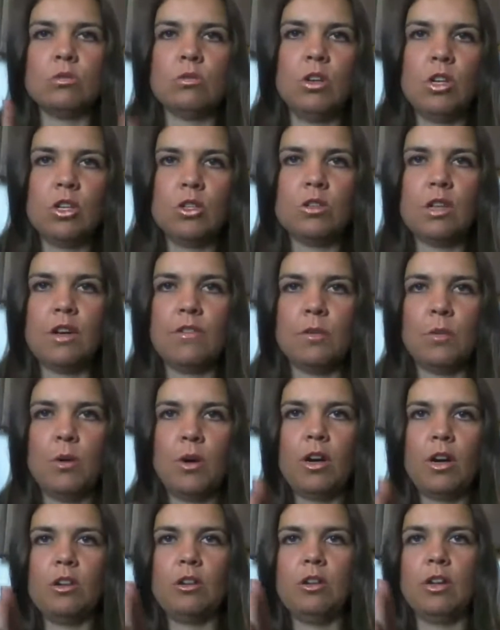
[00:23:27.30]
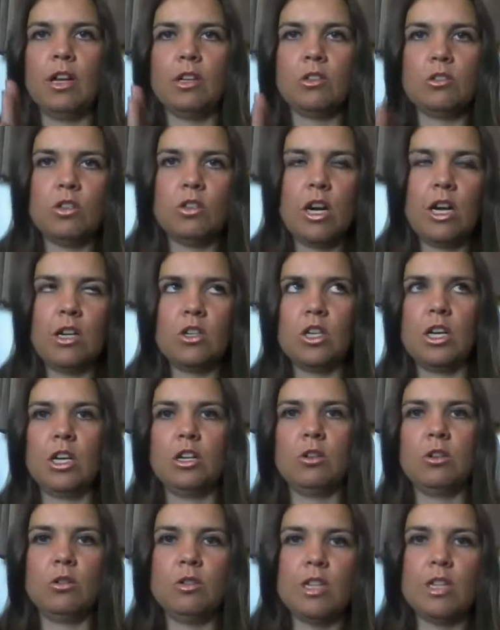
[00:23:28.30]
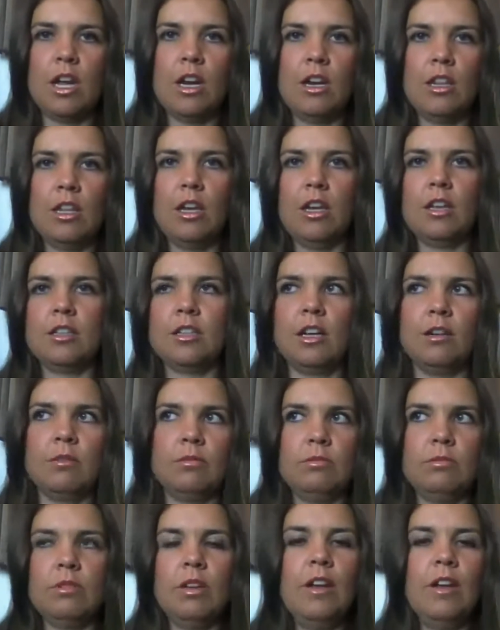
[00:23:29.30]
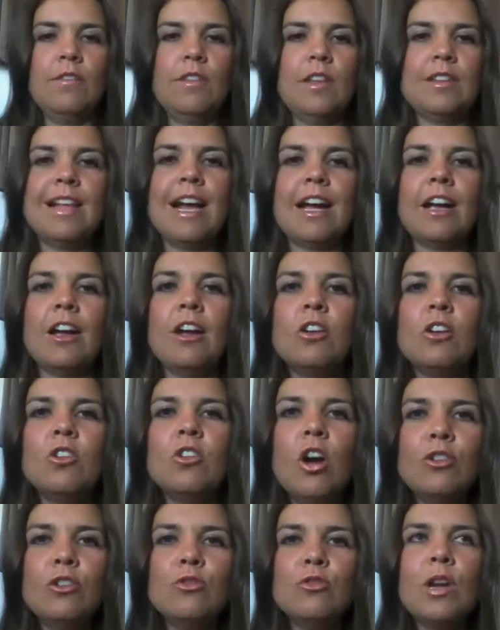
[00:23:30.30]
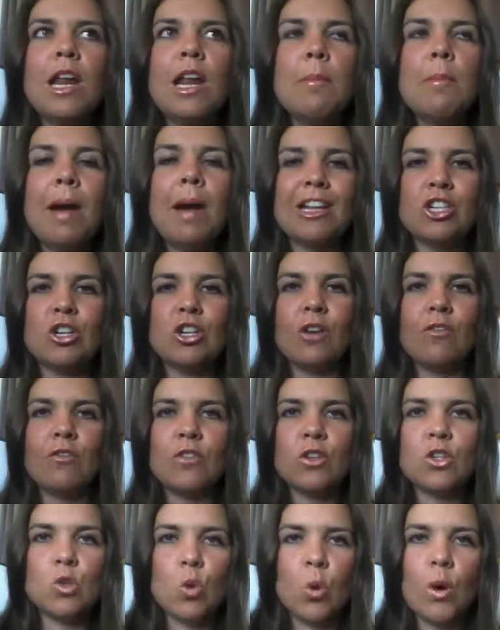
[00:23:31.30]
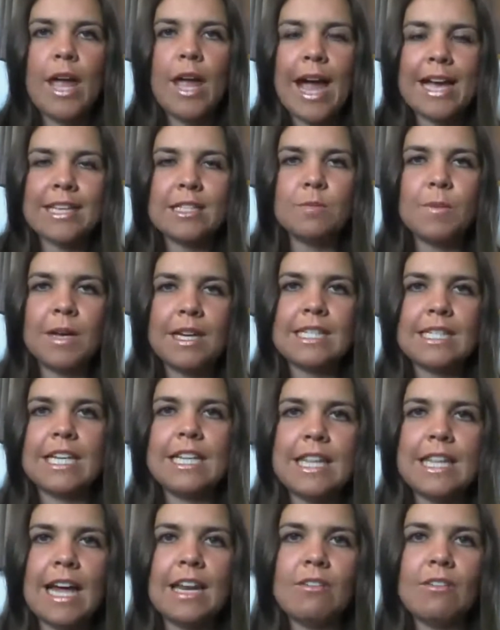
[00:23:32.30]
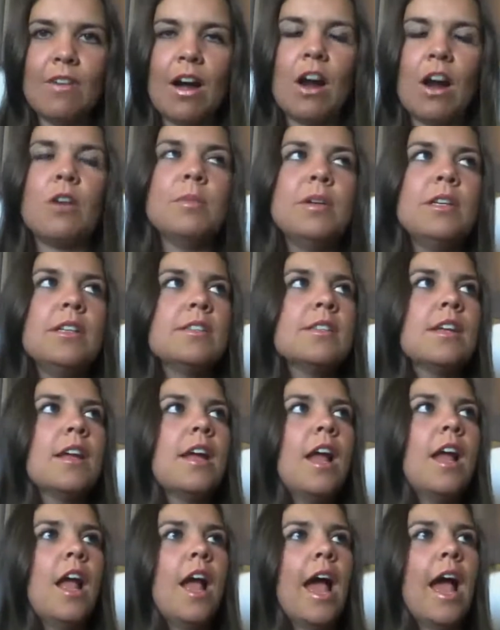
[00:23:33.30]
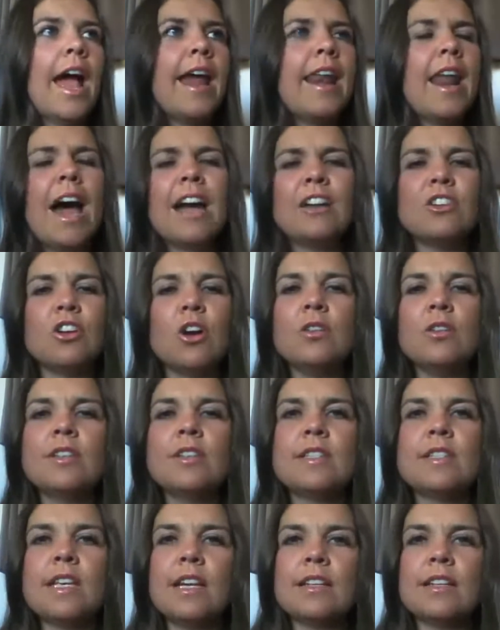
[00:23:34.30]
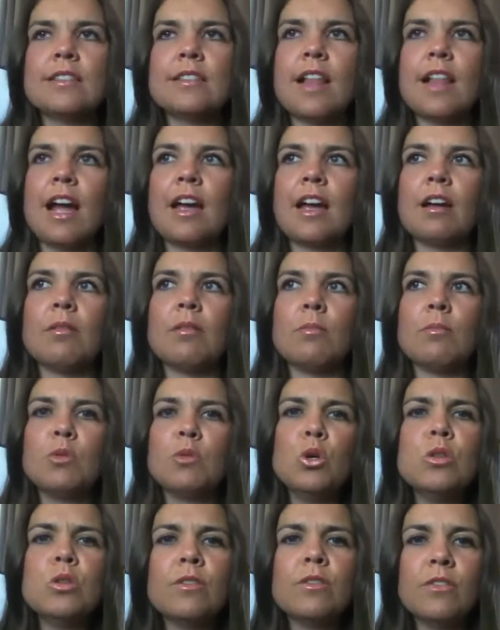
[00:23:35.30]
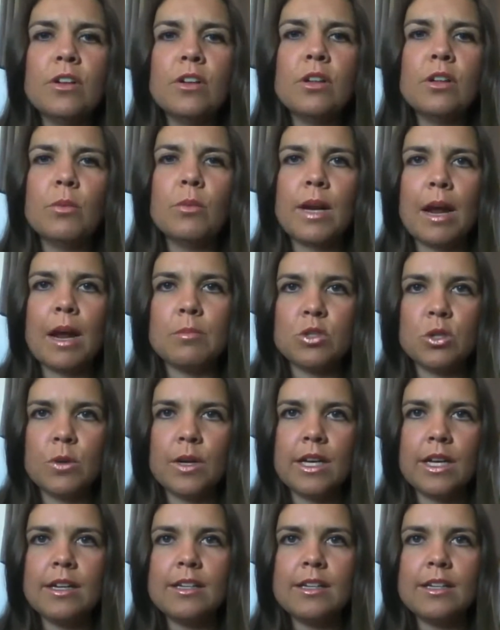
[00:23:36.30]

look at yourself in the mirror, you like straight, you like don't say anything. It's like there's like not really much of the joy aspect in that environment, and I don't see it as like beautiful when I'm doing it.